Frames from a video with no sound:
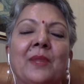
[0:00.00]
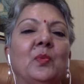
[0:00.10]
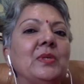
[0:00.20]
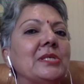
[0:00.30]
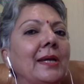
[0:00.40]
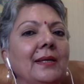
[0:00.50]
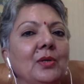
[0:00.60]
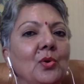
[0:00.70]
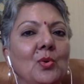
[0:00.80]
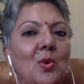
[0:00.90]
which I
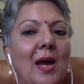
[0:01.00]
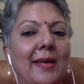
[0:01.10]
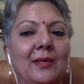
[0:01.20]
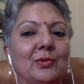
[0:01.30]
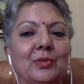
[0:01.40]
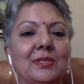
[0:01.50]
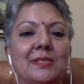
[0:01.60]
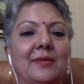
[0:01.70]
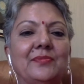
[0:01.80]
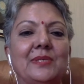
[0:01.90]
know I couldn't
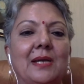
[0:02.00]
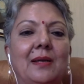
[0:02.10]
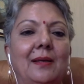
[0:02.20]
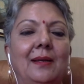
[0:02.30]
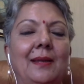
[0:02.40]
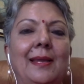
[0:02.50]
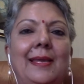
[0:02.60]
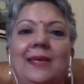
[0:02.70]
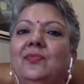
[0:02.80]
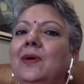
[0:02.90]
have done
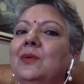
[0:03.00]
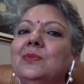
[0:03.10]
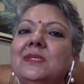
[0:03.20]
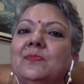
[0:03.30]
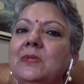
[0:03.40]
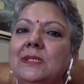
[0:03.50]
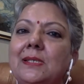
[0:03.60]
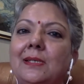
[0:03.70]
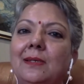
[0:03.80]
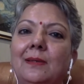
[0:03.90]
if I was
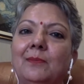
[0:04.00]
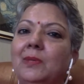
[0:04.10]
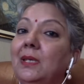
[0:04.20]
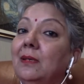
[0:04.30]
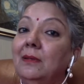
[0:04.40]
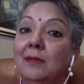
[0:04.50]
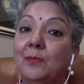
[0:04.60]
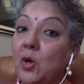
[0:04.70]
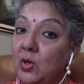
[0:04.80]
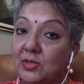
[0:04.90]
busy being the
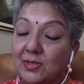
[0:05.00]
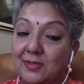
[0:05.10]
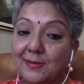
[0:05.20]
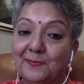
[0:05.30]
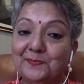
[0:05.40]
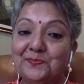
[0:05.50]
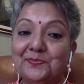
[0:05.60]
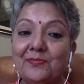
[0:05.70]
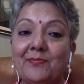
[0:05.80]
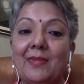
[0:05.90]
boss.
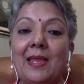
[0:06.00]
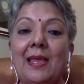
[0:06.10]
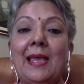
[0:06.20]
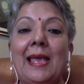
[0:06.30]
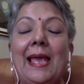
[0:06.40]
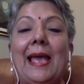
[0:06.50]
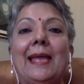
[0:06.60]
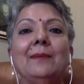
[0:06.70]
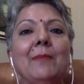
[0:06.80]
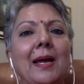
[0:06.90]

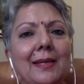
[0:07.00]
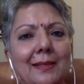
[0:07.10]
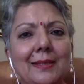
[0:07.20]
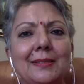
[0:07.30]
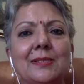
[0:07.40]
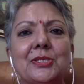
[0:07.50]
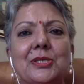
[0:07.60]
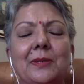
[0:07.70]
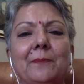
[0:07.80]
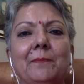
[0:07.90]
And my
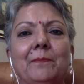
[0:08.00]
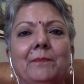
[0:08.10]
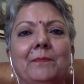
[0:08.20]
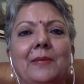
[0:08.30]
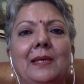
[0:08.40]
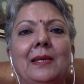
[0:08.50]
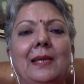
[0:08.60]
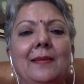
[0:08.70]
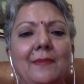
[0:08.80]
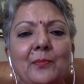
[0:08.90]
leadership
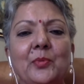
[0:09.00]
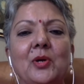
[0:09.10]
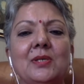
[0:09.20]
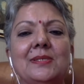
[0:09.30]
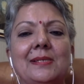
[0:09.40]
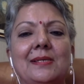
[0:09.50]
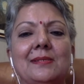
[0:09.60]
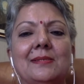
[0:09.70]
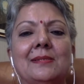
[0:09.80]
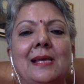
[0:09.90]
in the
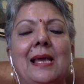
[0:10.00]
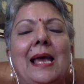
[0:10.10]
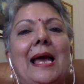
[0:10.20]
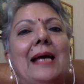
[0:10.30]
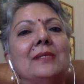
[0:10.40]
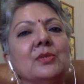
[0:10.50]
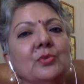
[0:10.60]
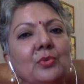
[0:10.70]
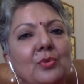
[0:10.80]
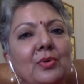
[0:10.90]
process has
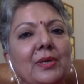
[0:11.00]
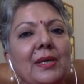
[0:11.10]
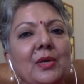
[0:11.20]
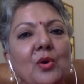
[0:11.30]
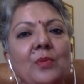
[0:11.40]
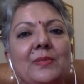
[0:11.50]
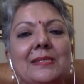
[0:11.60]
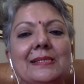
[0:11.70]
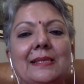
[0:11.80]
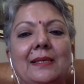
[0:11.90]
grown
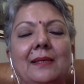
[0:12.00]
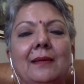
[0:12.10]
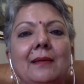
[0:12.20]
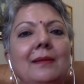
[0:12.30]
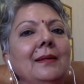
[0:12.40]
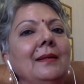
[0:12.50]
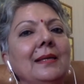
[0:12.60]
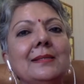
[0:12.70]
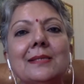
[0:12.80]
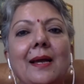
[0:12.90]
enormously in an
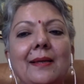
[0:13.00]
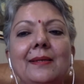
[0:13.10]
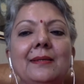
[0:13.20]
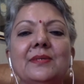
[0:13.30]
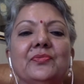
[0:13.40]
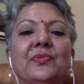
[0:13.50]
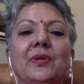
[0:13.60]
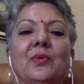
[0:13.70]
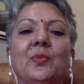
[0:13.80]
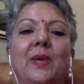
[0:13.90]
entirely
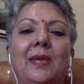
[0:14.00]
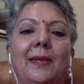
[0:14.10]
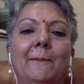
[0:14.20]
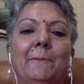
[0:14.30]
different way.